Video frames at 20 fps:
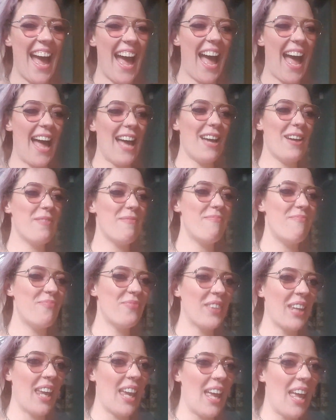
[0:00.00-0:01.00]
But
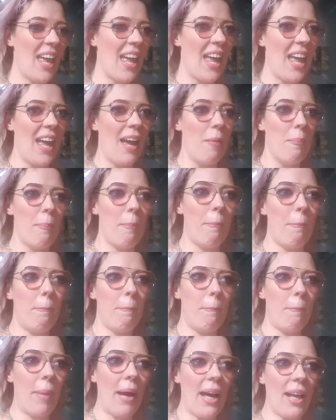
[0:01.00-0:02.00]

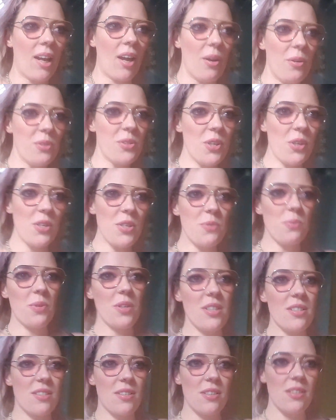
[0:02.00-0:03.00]
I also just
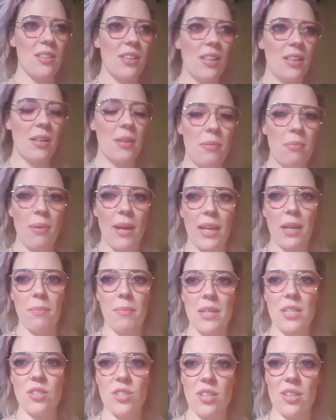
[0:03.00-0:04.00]
wanted to make a
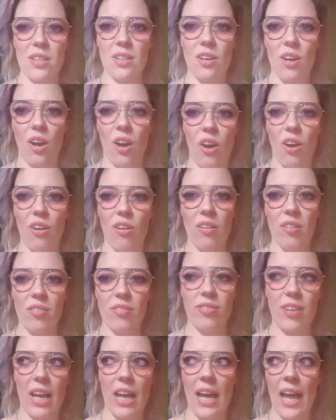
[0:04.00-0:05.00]
mention of
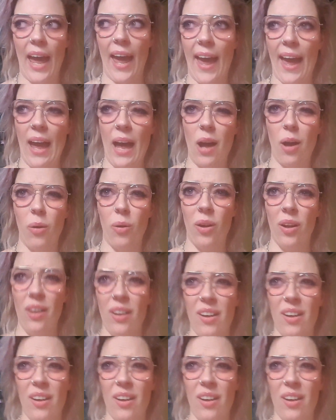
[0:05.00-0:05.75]
how